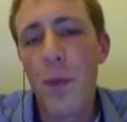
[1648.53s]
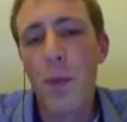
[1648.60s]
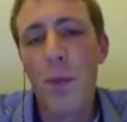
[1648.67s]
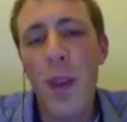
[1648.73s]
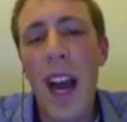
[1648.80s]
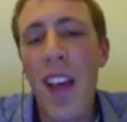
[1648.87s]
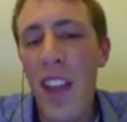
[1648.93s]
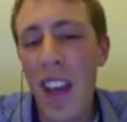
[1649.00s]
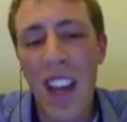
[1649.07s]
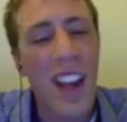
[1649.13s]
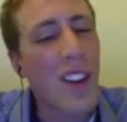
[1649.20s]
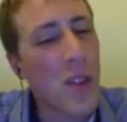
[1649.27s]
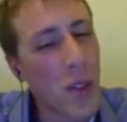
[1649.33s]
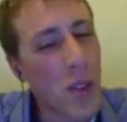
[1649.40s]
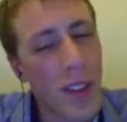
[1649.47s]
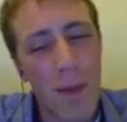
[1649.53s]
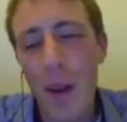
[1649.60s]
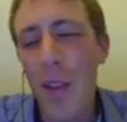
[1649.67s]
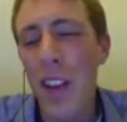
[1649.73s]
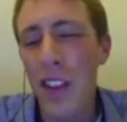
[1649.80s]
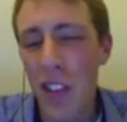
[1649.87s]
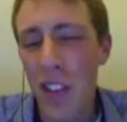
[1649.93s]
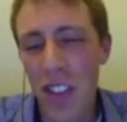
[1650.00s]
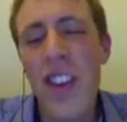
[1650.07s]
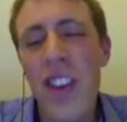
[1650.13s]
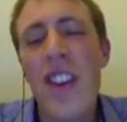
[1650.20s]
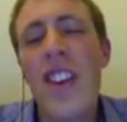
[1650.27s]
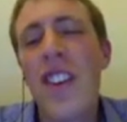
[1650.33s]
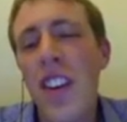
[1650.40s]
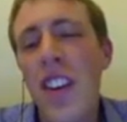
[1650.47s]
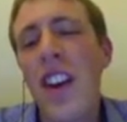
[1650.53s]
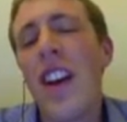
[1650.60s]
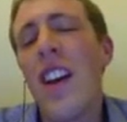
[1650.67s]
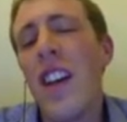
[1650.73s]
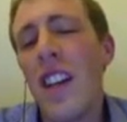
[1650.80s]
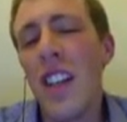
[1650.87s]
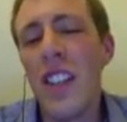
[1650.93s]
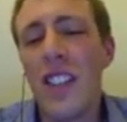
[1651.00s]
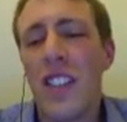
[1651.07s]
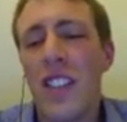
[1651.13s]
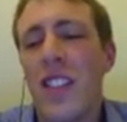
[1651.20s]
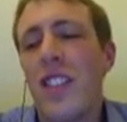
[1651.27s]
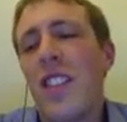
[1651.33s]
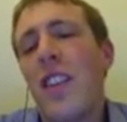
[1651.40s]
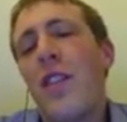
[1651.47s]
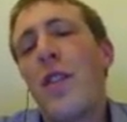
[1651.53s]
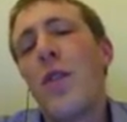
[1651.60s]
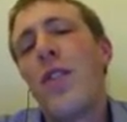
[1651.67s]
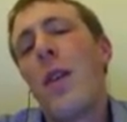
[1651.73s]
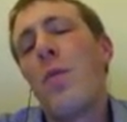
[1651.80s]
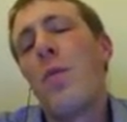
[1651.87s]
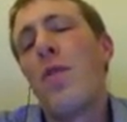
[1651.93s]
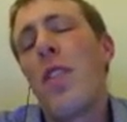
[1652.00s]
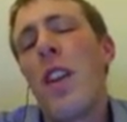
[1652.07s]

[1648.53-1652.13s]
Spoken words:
I think I talked about this a few times.